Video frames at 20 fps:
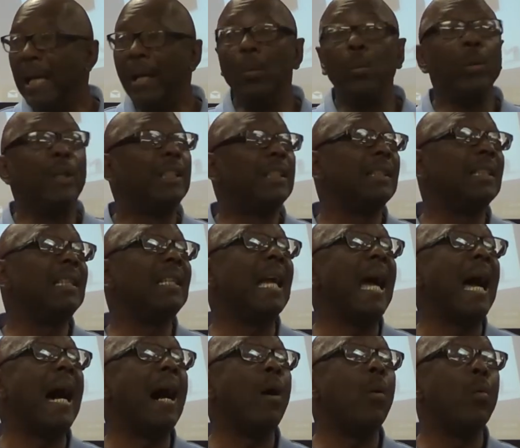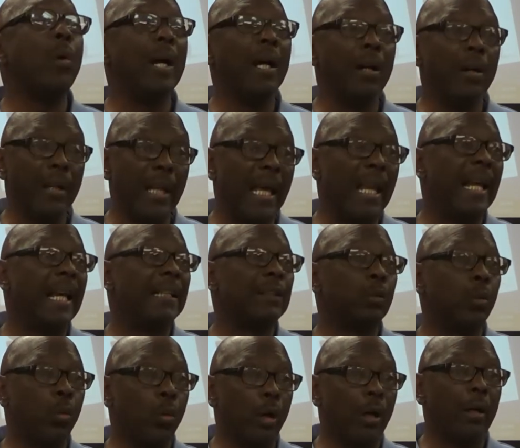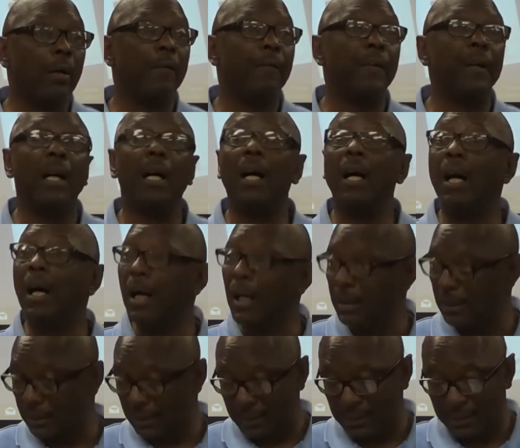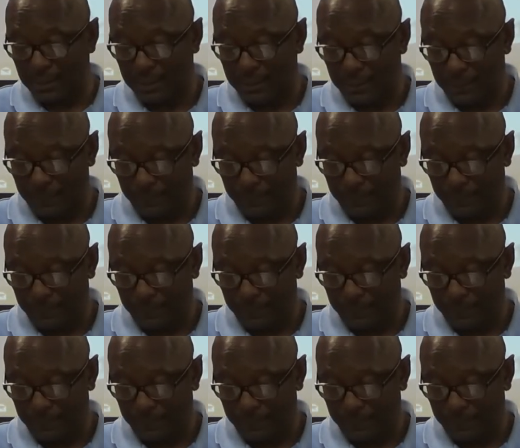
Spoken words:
And we see how well that has worked for us.